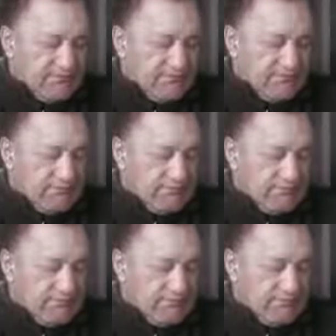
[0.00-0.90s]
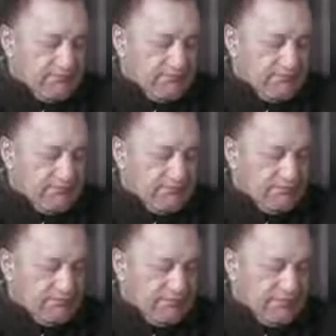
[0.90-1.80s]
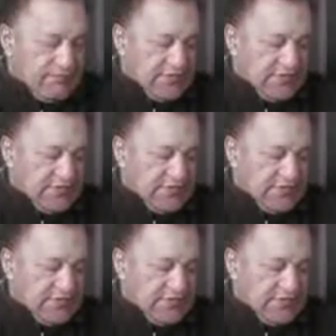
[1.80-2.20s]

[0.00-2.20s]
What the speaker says: [no speech]